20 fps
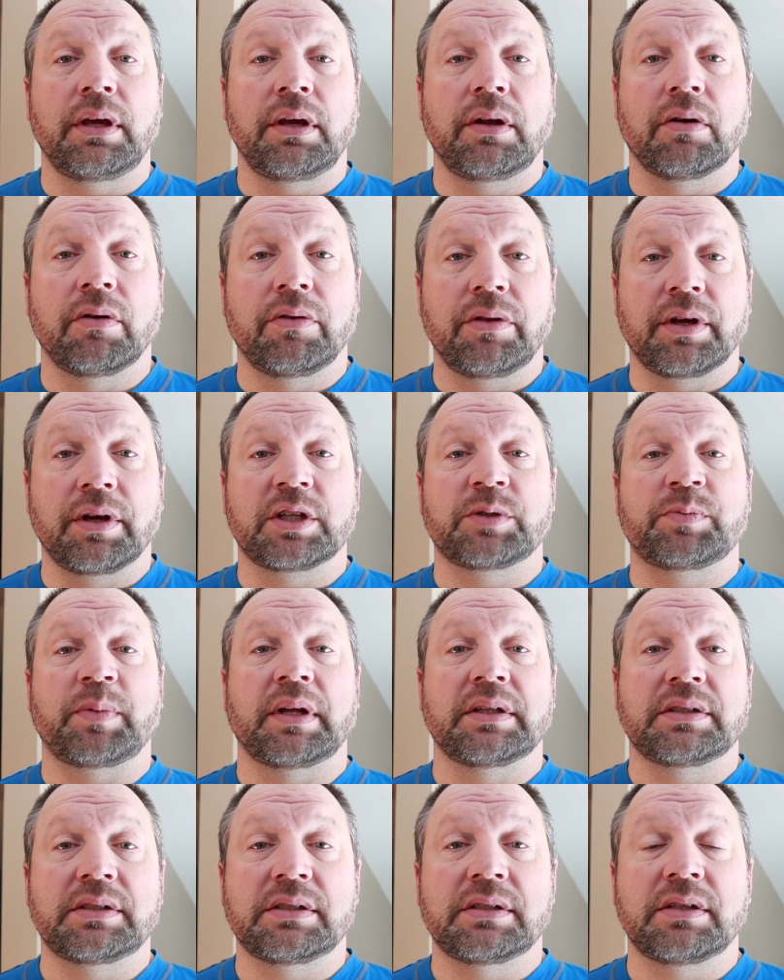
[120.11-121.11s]
you know, the
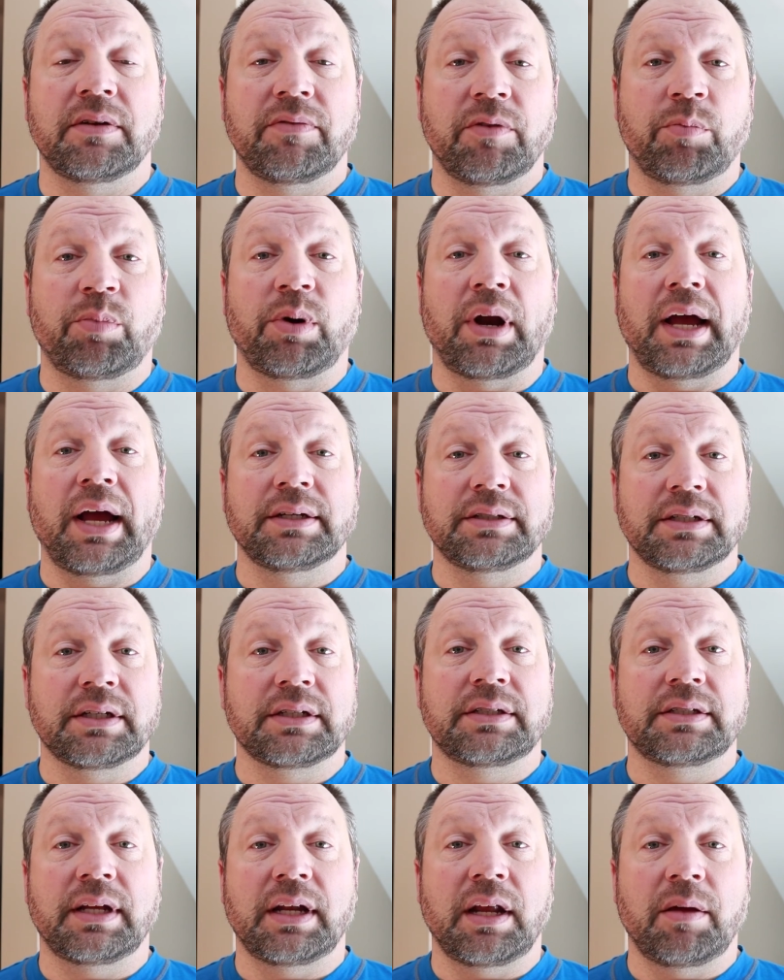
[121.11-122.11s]
expenses of the
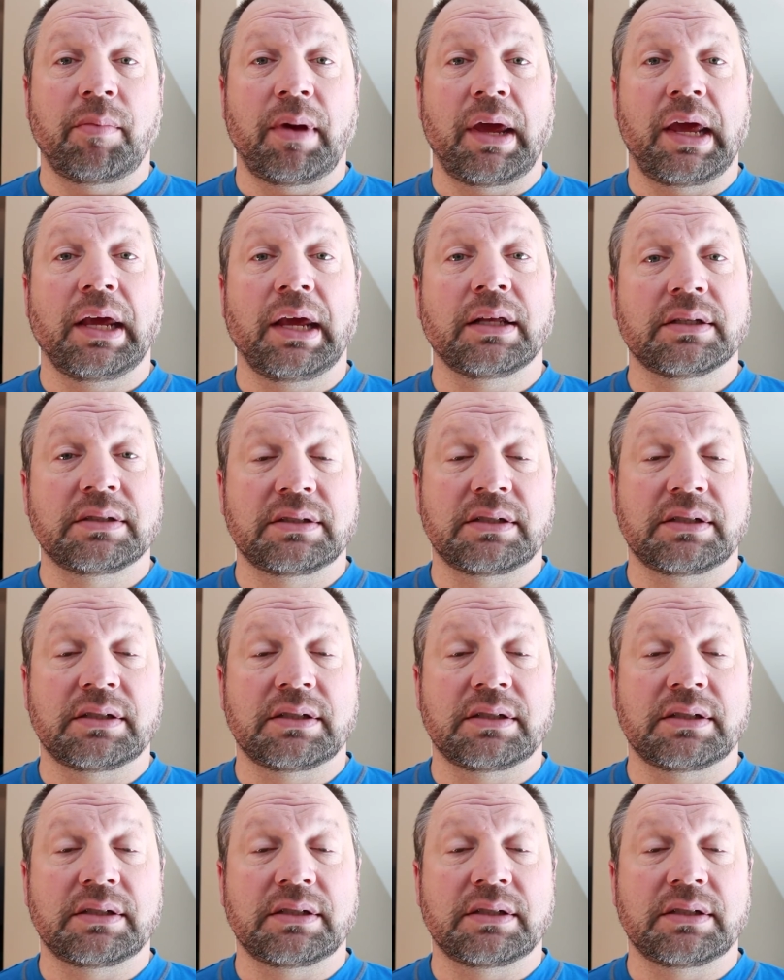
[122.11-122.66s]
projects that I make and